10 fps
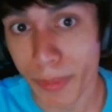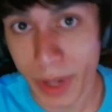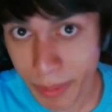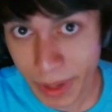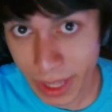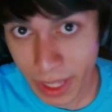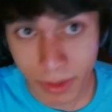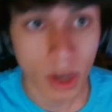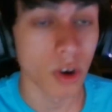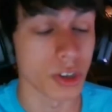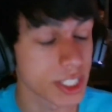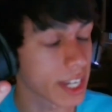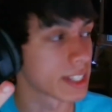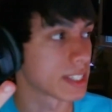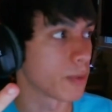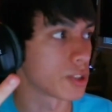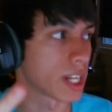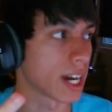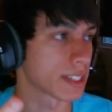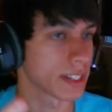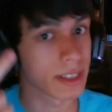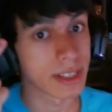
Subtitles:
been in my life. Or second to most toxic.